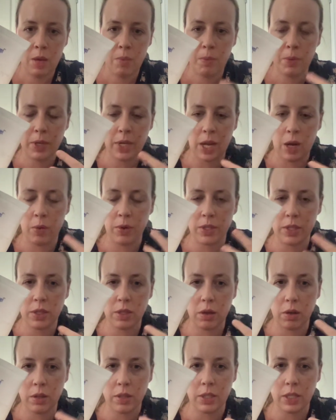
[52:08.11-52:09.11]
But now it's
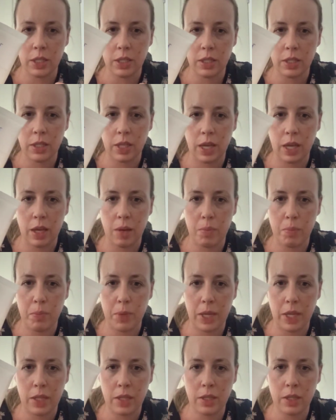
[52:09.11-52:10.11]
starting to get a
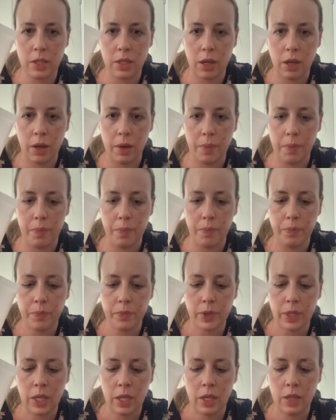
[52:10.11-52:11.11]
bit, the
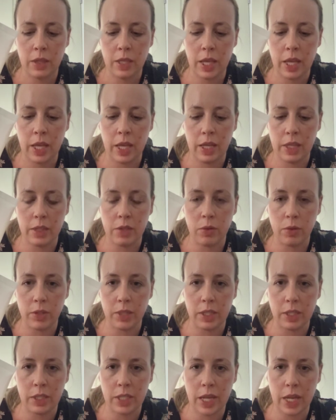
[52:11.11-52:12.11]
heat is not as
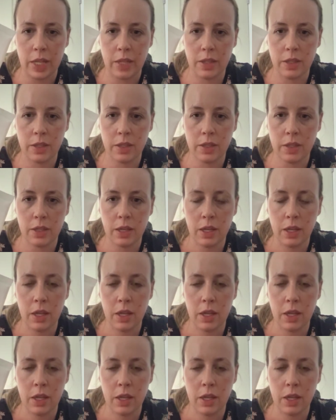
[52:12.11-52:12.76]
intense.